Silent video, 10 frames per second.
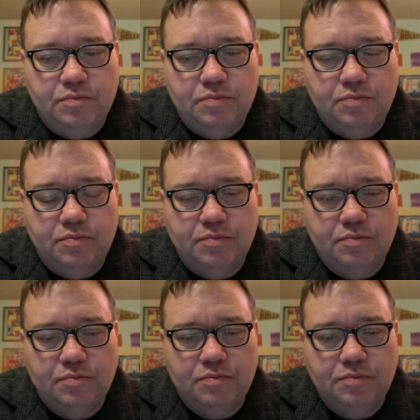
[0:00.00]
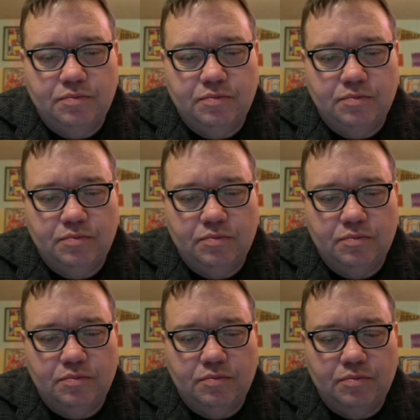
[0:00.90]

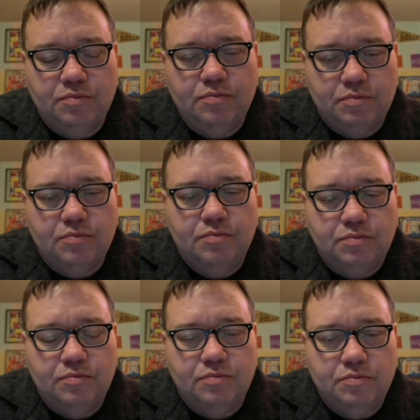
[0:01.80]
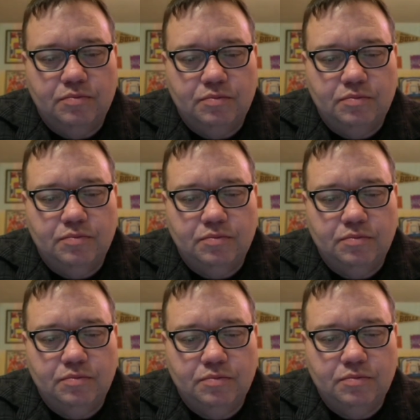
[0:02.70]

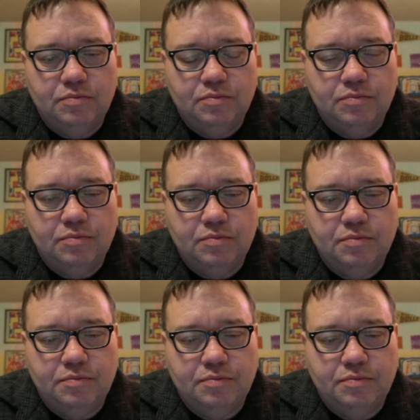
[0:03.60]
The person shown says nothing.